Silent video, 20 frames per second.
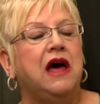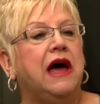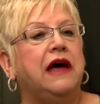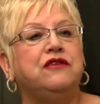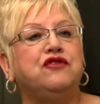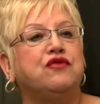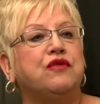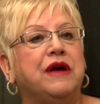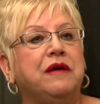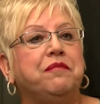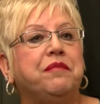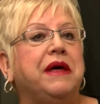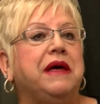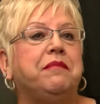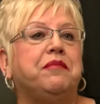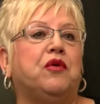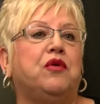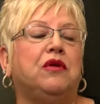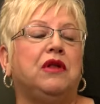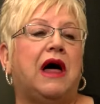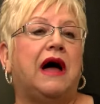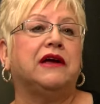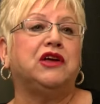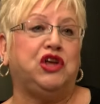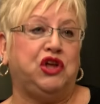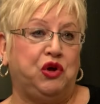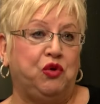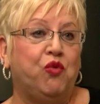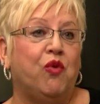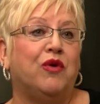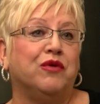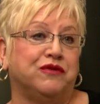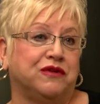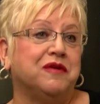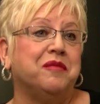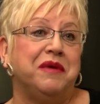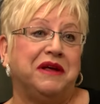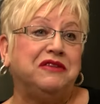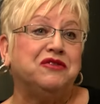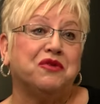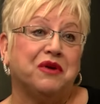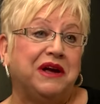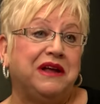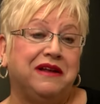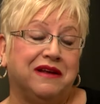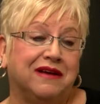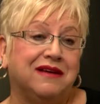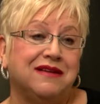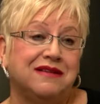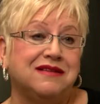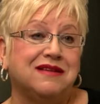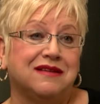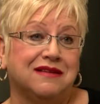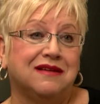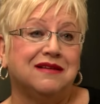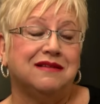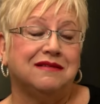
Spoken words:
and treat people like you want to be treated.